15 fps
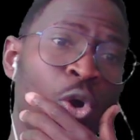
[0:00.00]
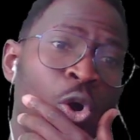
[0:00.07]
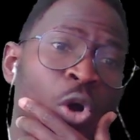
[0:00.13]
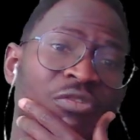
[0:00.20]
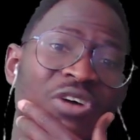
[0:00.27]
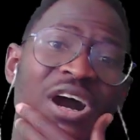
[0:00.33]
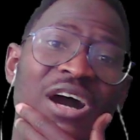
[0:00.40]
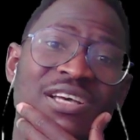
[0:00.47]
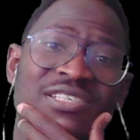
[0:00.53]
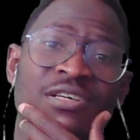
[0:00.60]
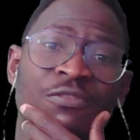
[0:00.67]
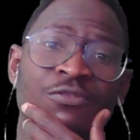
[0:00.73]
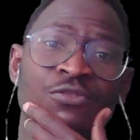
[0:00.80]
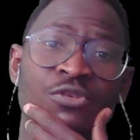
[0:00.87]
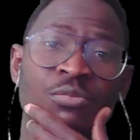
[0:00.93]
of Arsenal
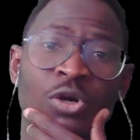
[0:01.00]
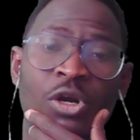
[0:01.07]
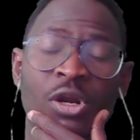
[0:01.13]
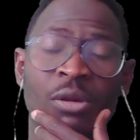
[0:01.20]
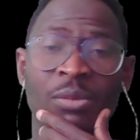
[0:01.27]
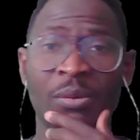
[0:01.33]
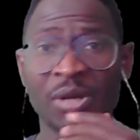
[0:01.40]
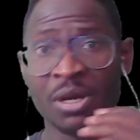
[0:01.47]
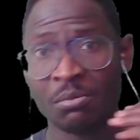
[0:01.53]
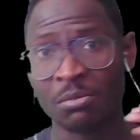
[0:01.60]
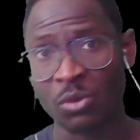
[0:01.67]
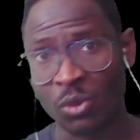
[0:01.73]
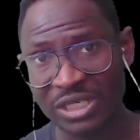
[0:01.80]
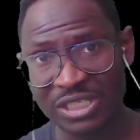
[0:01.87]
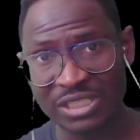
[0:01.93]
Football Club up. But
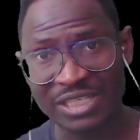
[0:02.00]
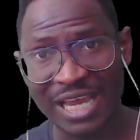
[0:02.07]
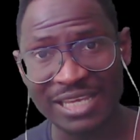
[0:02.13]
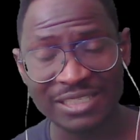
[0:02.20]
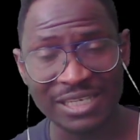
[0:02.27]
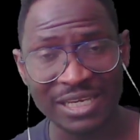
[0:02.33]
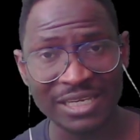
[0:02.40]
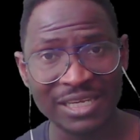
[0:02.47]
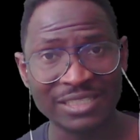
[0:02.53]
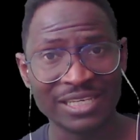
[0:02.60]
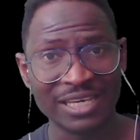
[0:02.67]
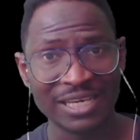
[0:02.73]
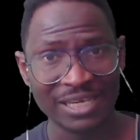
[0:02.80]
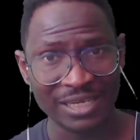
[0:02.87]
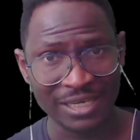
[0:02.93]
what this guy is saying is,
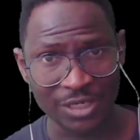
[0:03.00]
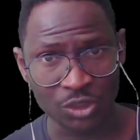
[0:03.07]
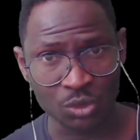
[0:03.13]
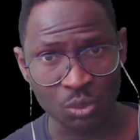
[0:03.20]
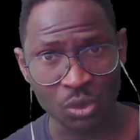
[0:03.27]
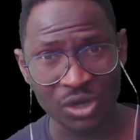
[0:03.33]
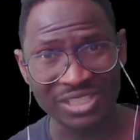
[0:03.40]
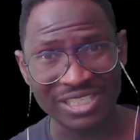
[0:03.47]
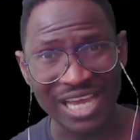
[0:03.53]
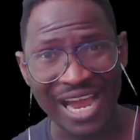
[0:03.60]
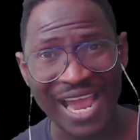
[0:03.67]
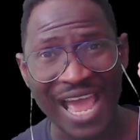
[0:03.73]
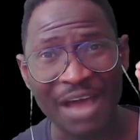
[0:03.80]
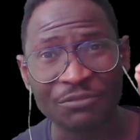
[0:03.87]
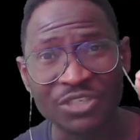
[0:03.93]
in his words, I
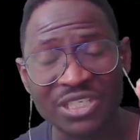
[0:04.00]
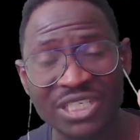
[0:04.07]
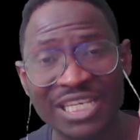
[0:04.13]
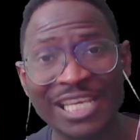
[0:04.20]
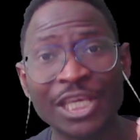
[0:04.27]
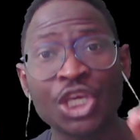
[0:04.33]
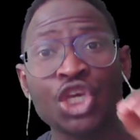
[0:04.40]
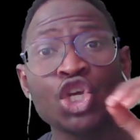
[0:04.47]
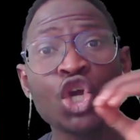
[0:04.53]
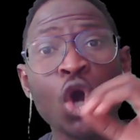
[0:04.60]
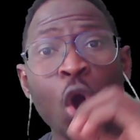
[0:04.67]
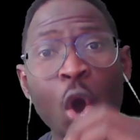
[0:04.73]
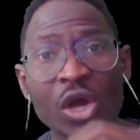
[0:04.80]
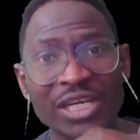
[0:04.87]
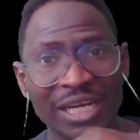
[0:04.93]
have
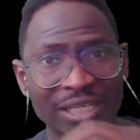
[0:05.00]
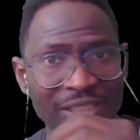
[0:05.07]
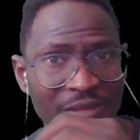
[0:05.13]
secured the